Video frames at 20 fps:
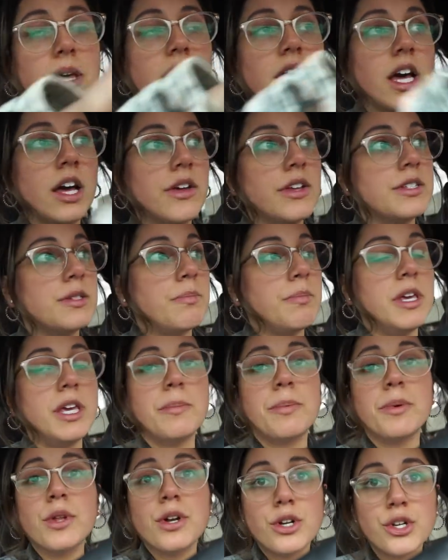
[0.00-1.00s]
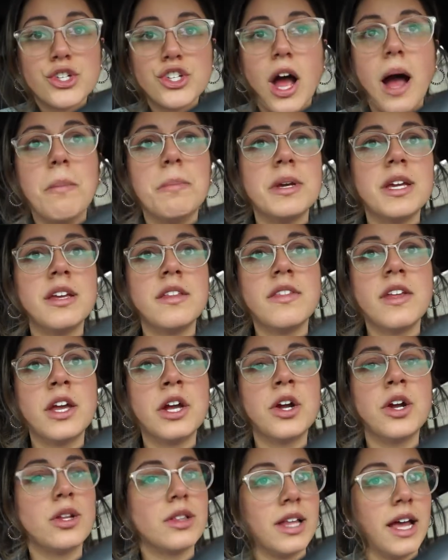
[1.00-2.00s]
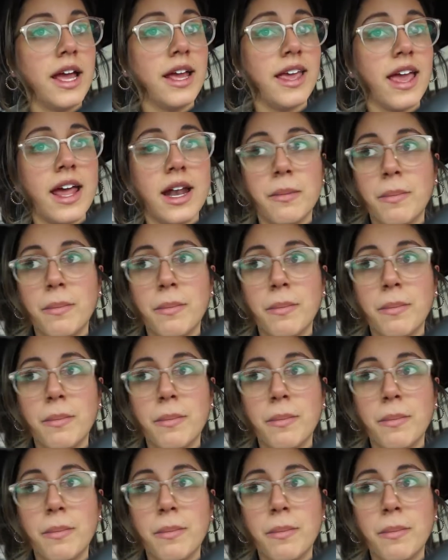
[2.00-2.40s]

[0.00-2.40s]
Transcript: because people are shopping in there like an